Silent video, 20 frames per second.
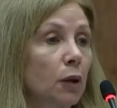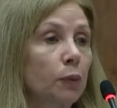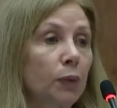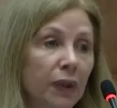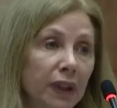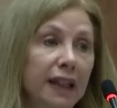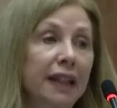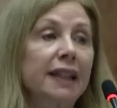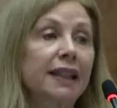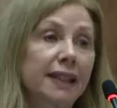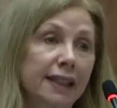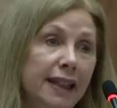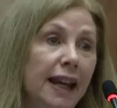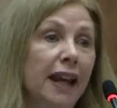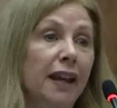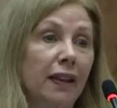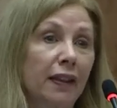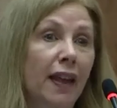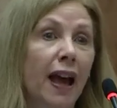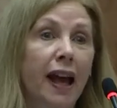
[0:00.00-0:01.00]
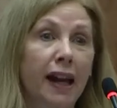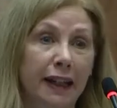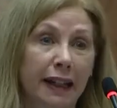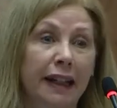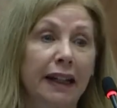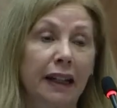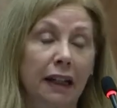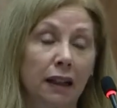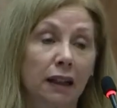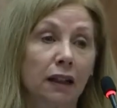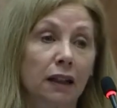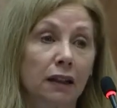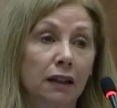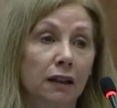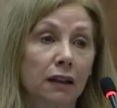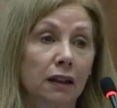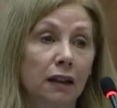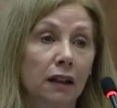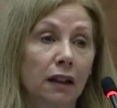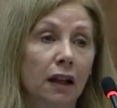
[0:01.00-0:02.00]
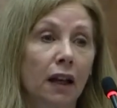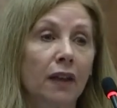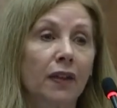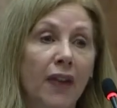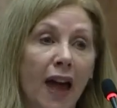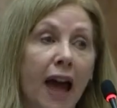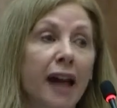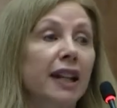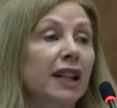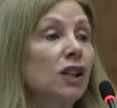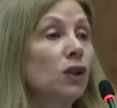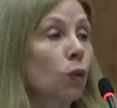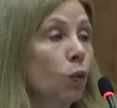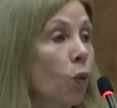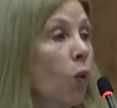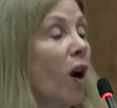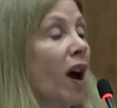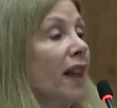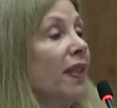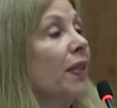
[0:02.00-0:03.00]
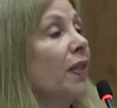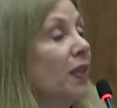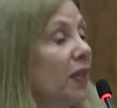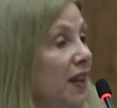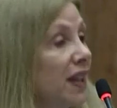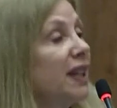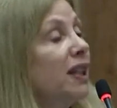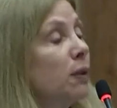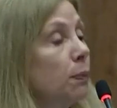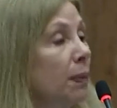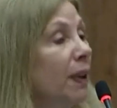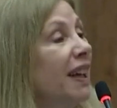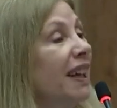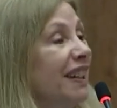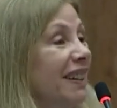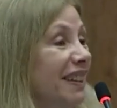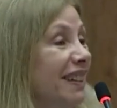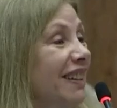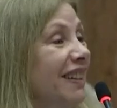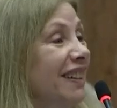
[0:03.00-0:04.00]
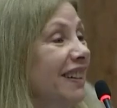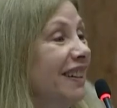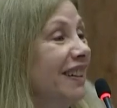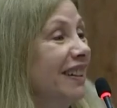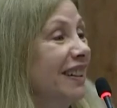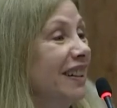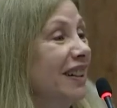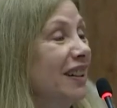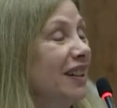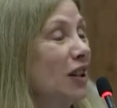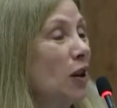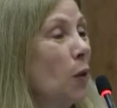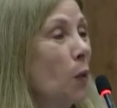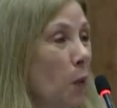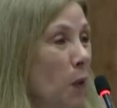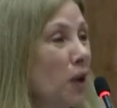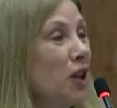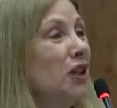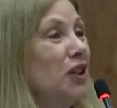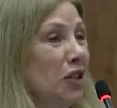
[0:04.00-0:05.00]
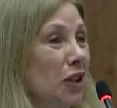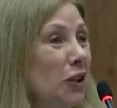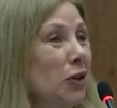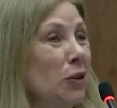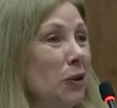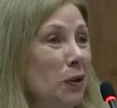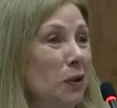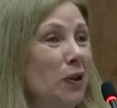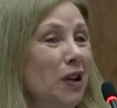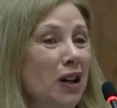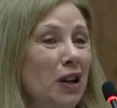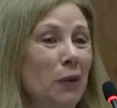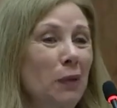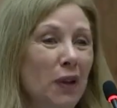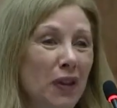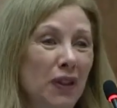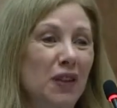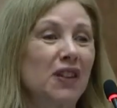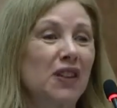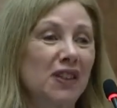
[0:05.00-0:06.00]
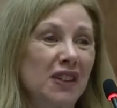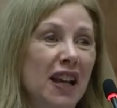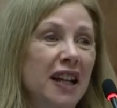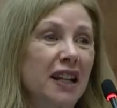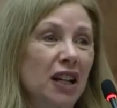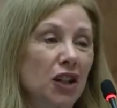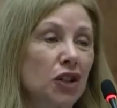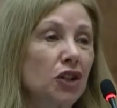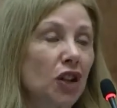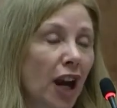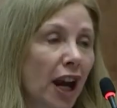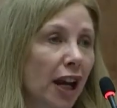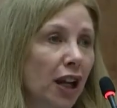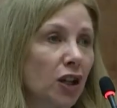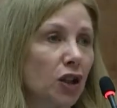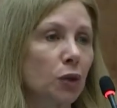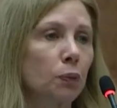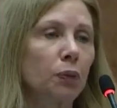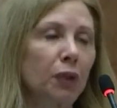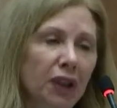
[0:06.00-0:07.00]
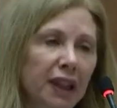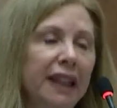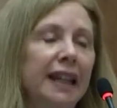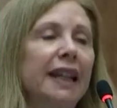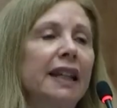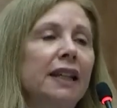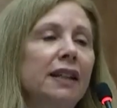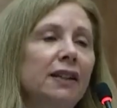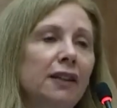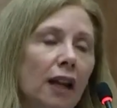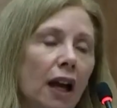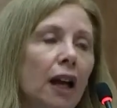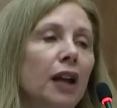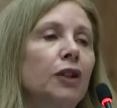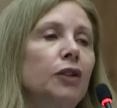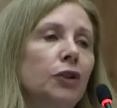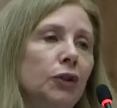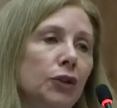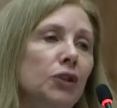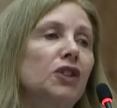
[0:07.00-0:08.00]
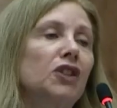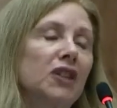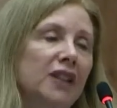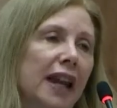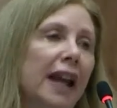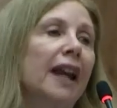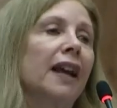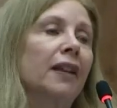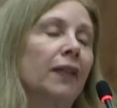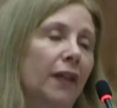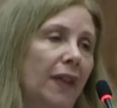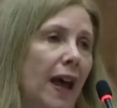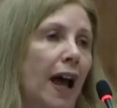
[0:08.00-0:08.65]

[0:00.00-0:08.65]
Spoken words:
Please take that in. That is what this bill would do with the Senate change. Please understand